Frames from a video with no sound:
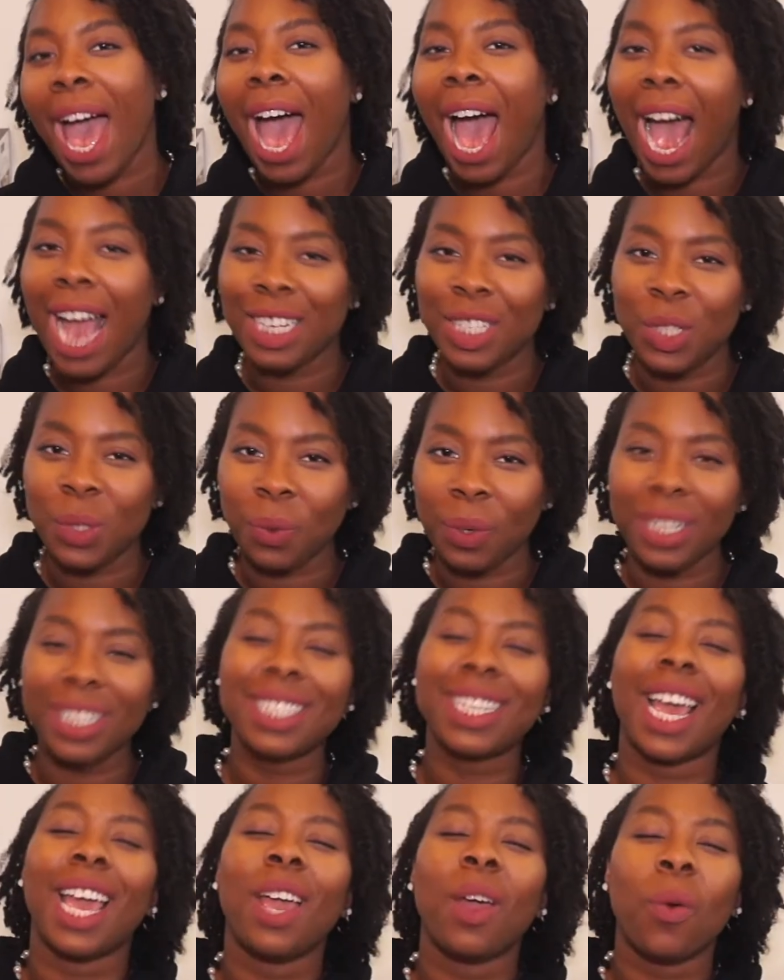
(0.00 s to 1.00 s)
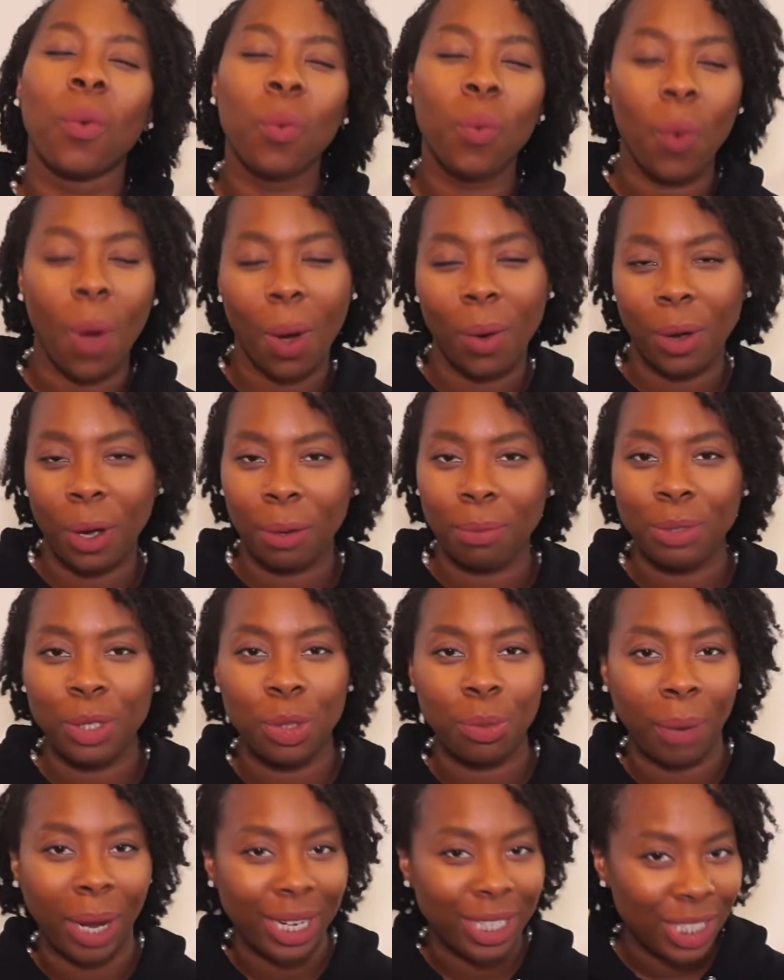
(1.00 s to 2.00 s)
I just want to say welcome
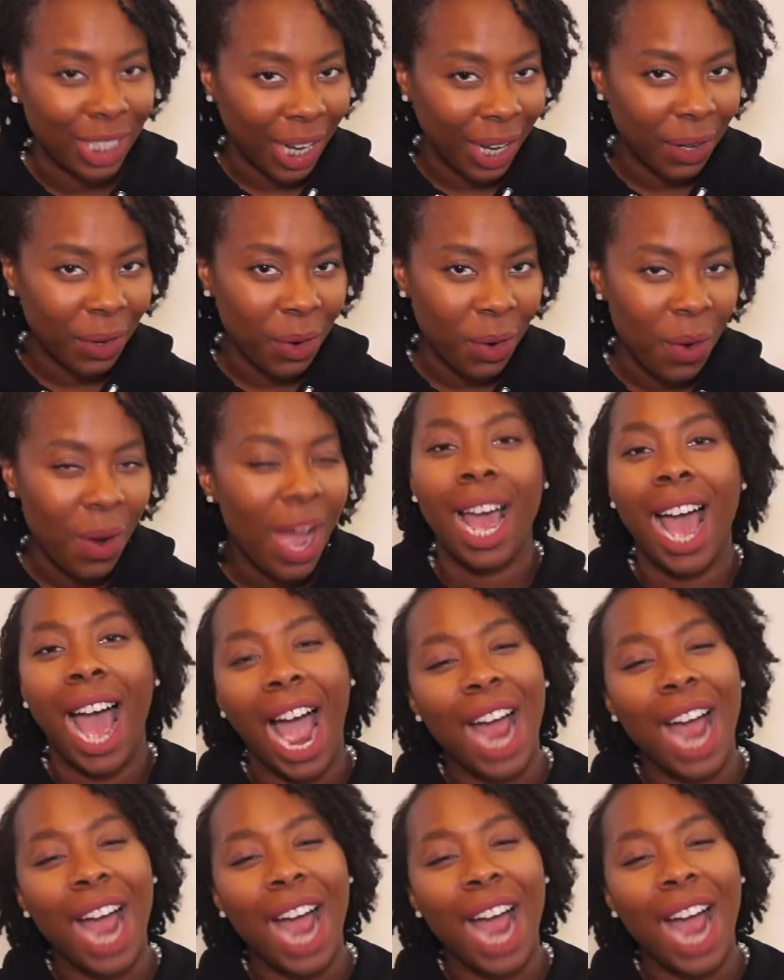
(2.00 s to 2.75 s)
to my my channel.